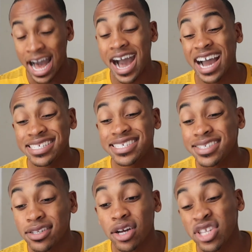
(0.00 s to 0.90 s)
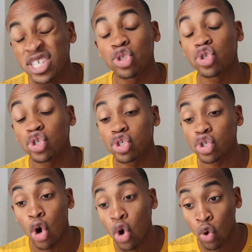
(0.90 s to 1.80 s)
I studied
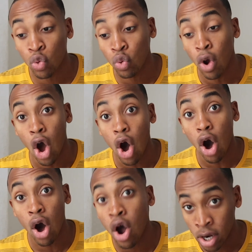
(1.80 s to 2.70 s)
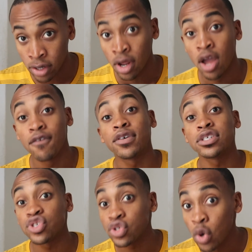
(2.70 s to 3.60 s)
so hard for
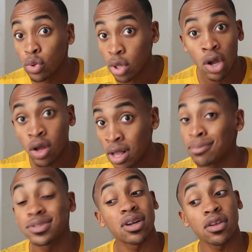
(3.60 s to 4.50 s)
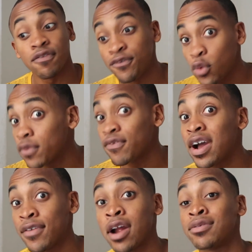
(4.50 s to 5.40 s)
so long. I'm talking 4 or
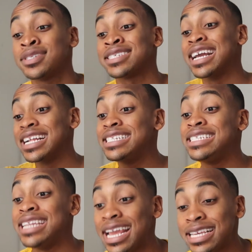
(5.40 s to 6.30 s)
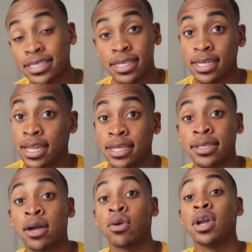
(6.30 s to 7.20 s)
5 hours, days in and days
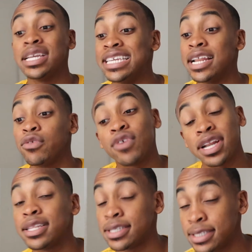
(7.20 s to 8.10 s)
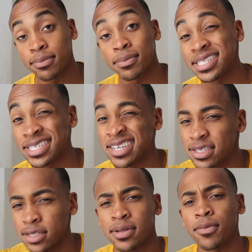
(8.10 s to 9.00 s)
out, getting ready to my test
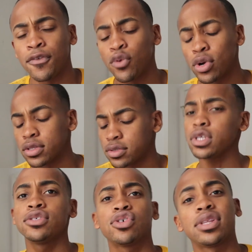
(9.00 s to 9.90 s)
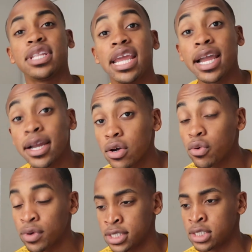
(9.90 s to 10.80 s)
September 4th. So the day I
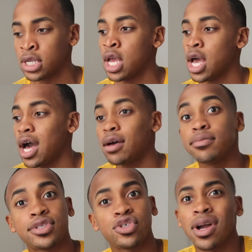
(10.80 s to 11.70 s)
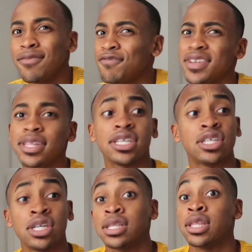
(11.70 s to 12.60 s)
go in, I'm feeling
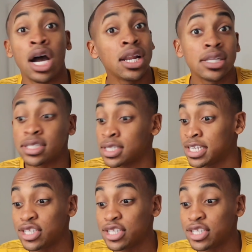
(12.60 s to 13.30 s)
good. Honestly,